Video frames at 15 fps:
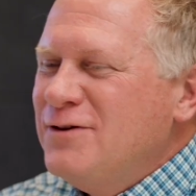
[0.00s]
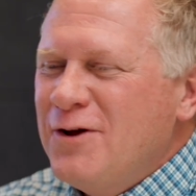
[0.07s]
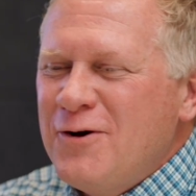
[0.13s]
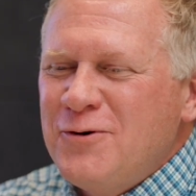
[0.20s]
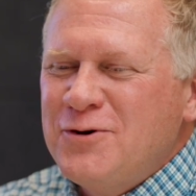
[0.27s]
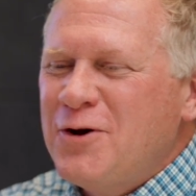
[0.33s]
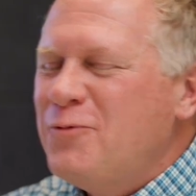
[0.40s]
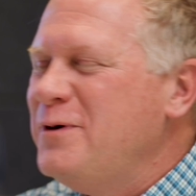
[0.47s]

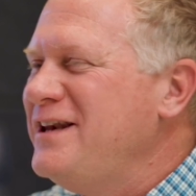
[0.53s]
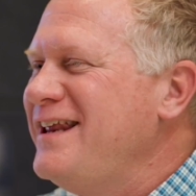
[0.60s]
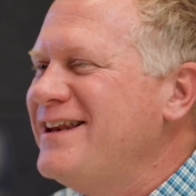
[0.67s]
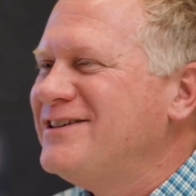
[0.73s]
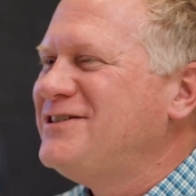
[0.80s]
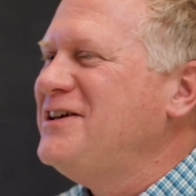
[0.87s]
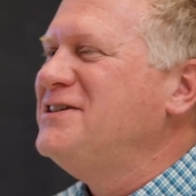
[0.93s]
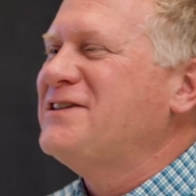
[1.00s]
No, we need
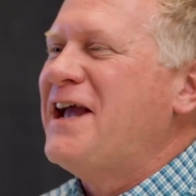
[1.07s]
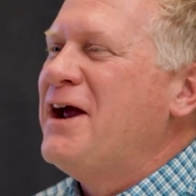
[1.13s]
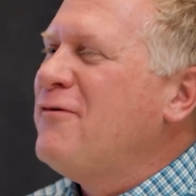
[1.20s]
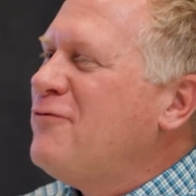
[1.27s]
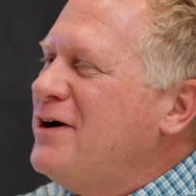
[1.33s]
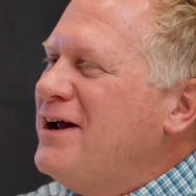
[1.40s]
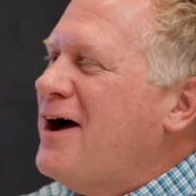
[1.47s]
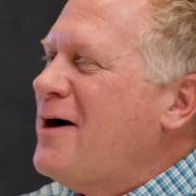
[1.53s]
to seize
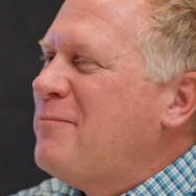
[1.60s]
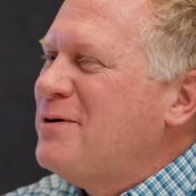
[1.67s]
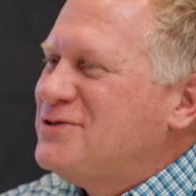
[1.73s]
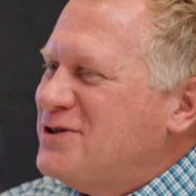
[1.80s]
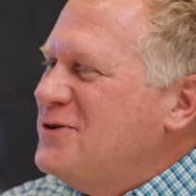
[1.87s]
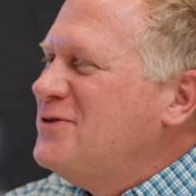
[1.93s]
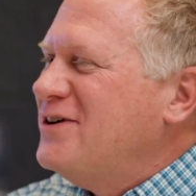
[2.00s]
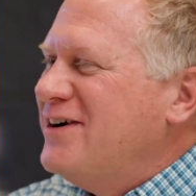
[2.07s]
every
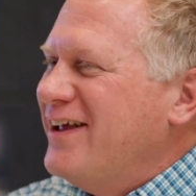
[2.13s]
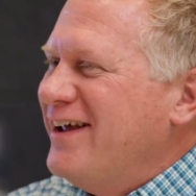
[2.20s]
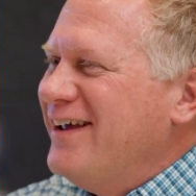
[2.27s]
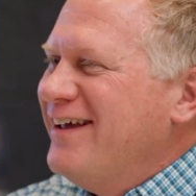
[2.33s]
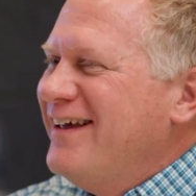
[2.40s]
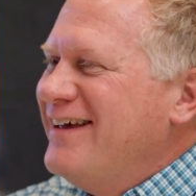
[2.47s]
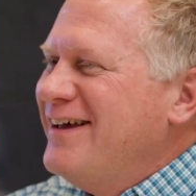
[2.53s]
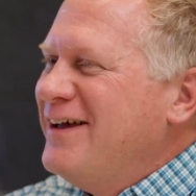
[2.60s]
opportunity,
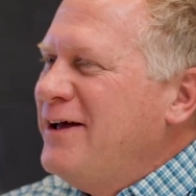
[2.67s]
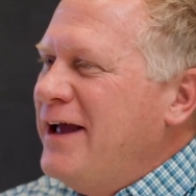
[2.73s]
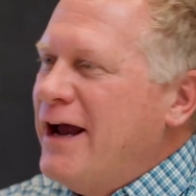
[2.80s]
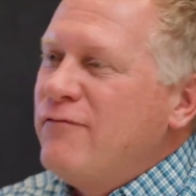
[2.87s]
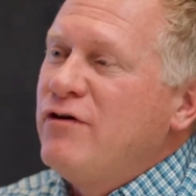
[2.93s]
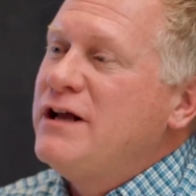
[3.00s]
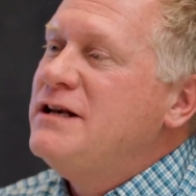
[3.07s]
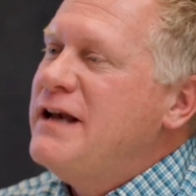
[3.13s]

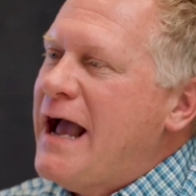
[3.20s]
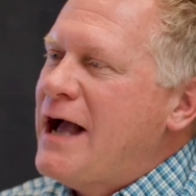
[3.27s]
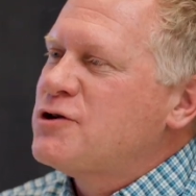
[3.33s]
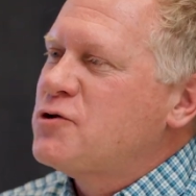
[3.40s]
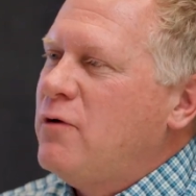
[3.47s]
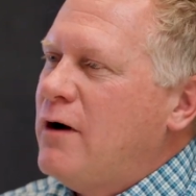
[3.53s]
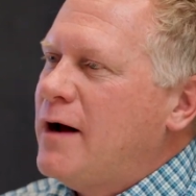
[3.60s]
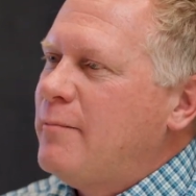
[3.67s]
every
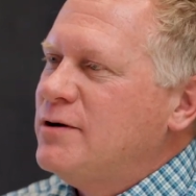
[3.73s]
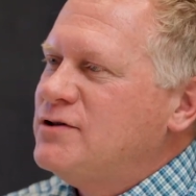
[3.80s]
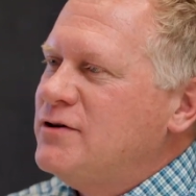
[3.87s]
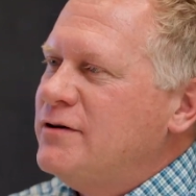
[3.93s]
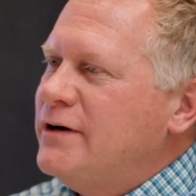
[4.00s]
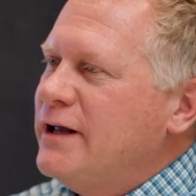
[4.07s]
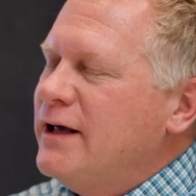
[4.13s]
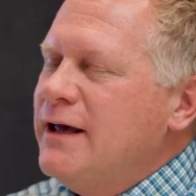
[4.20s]
natural
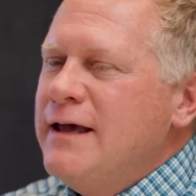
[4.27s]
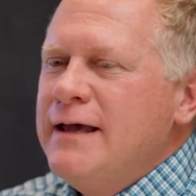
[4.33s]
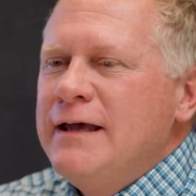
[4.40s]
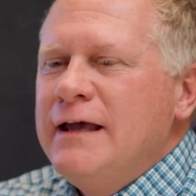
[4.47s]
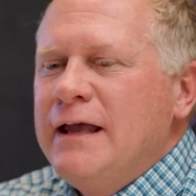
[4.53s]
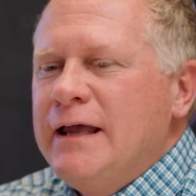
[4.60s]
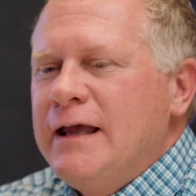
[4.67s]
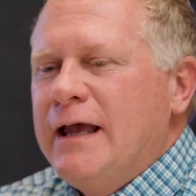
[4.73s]
opportunity.
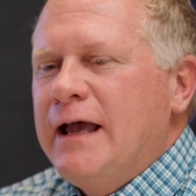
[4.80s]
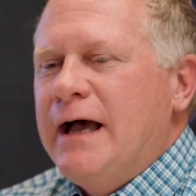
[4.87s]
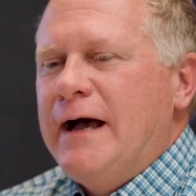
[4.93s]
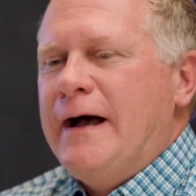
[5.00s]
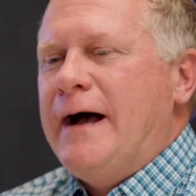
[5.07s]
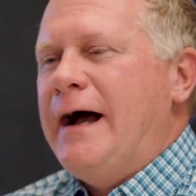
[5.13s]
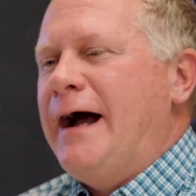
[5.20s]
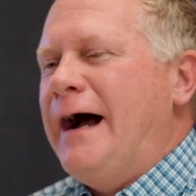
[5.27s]

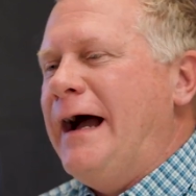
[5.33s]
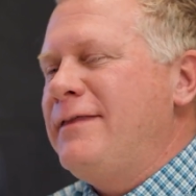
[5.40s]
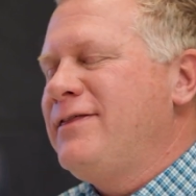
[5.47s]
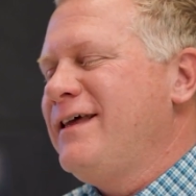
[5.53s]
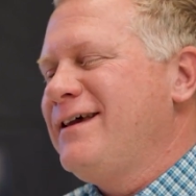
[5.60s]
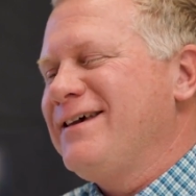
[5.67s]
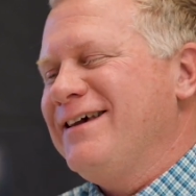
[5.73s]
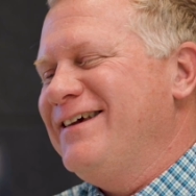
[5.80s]
I
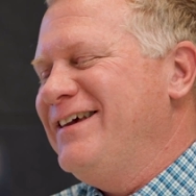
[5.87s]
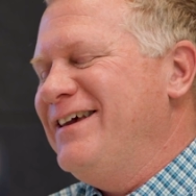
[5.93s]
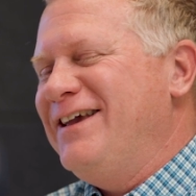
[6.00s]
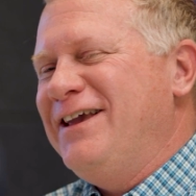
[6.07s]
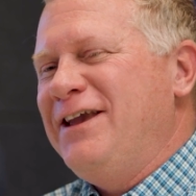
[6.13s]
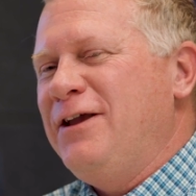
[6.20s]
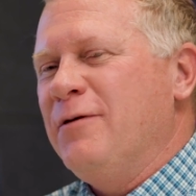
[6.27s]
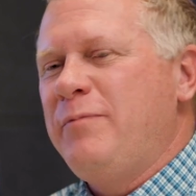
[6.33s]
think
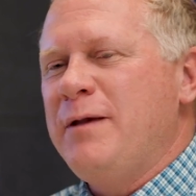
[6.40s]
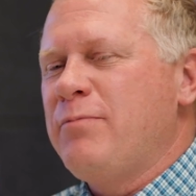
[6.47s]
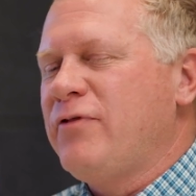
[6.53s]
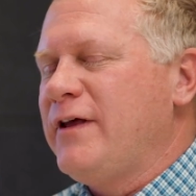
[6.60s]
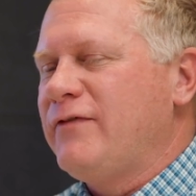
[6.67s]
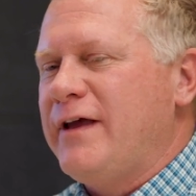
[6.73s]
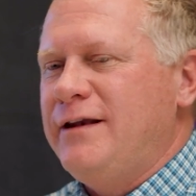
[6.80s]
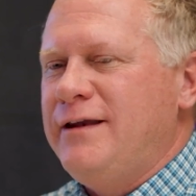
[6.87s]
people
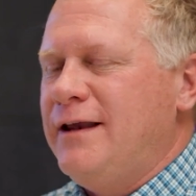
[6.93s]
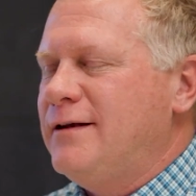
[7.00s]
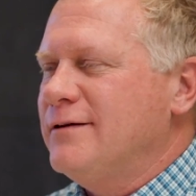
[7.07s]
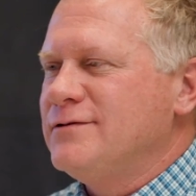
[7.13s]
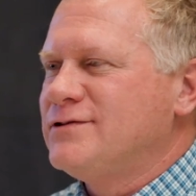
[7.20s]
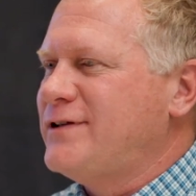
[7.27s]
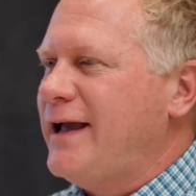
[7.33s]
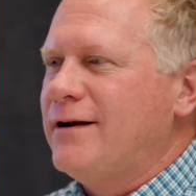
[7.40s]
think they need
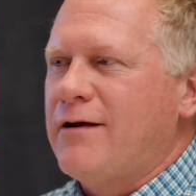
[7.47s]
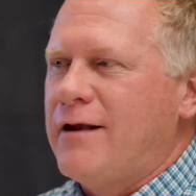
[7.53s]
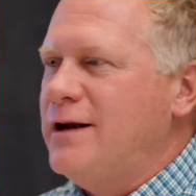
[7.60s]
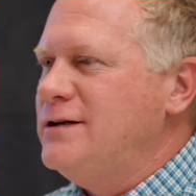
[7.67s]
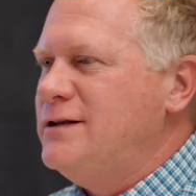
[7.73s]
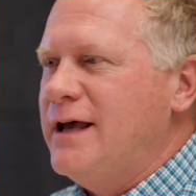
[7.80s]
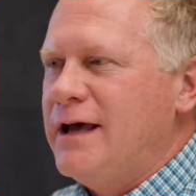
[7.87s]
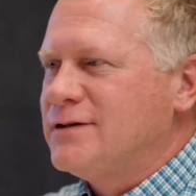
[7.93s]
to stand on
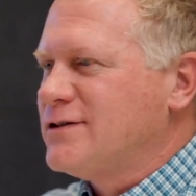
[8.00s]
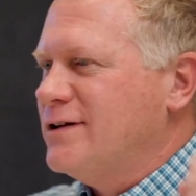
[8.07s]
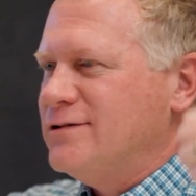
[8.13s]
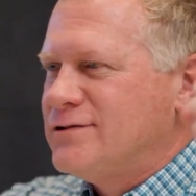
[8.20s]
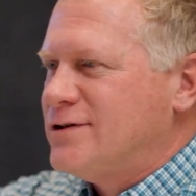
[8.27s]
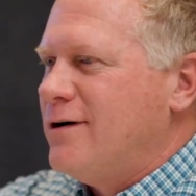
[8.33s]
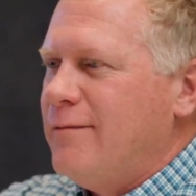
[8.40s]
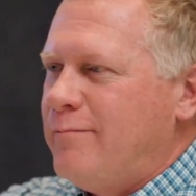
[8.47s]
a desk
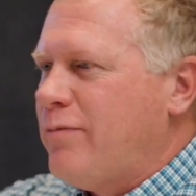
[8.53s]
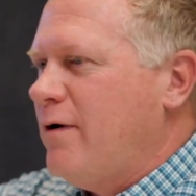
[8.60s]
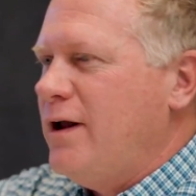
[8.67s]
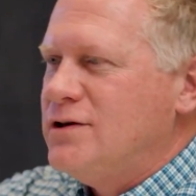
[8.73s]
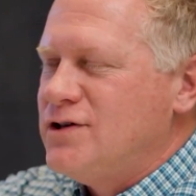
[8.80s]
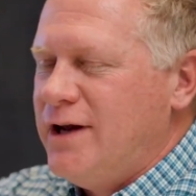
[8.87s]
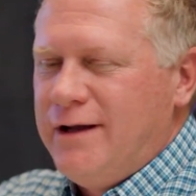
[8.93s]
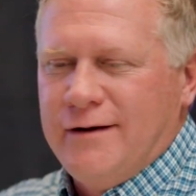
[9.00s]
and start
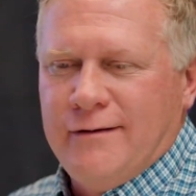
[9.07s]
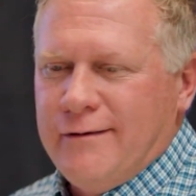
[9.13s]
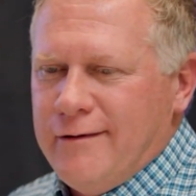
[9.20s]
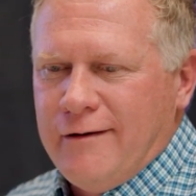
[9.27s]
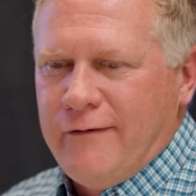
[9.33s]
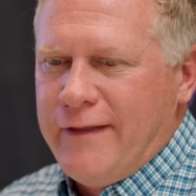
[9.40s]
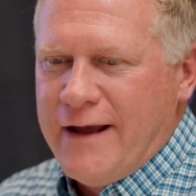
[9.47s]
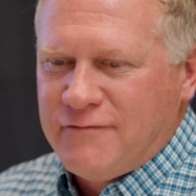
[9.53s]
preaching,
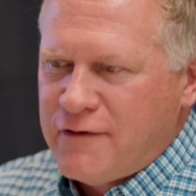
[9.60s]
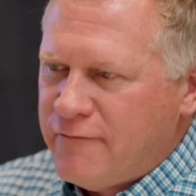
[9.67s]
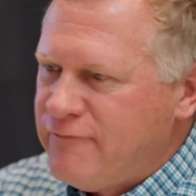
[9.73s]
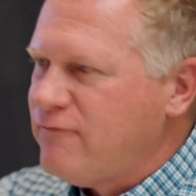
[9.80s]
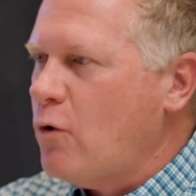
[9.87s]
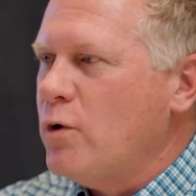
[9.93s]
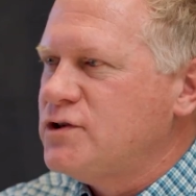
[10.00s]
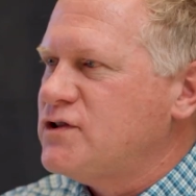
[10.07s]
or they have to
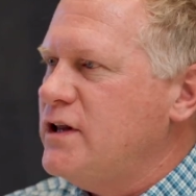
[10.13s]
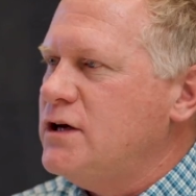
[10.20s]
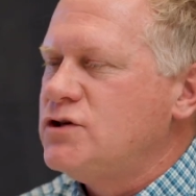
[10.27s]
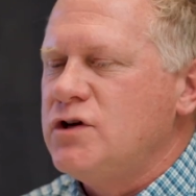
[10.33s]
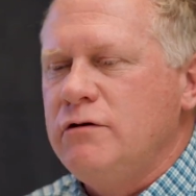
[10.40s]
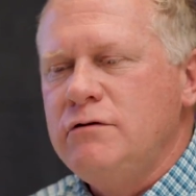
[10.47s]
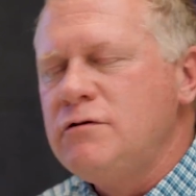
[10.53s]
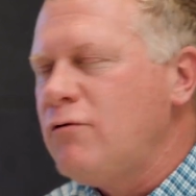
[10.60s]
force the
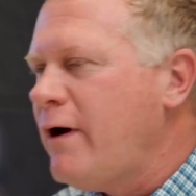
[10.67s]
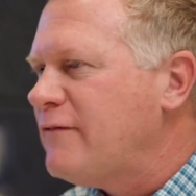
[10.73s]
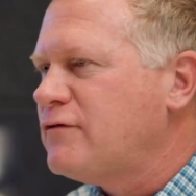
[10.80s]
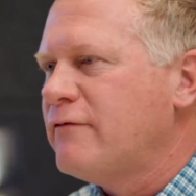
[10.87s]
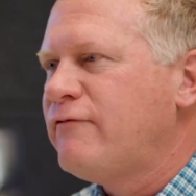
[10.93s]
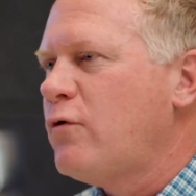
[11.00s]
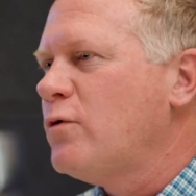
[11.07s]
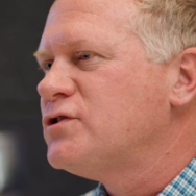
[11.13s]
issue. You don't have
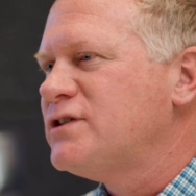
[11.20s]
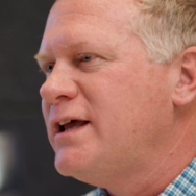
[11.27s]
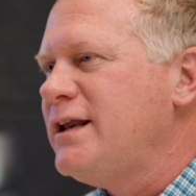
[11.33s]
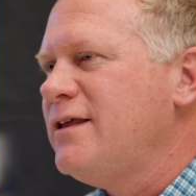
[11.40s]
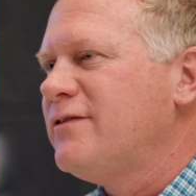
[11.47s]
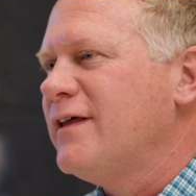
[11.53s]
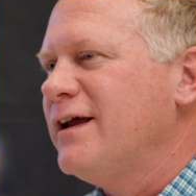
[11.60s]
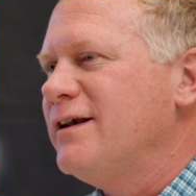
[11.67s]
to force
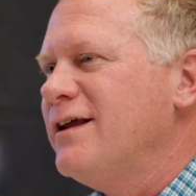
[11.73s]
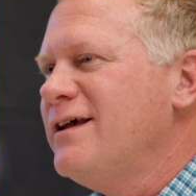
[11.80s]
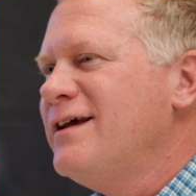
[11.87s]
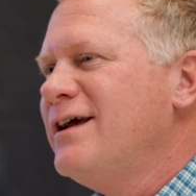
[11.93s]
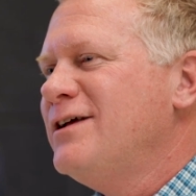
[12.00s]
anything. Yeah.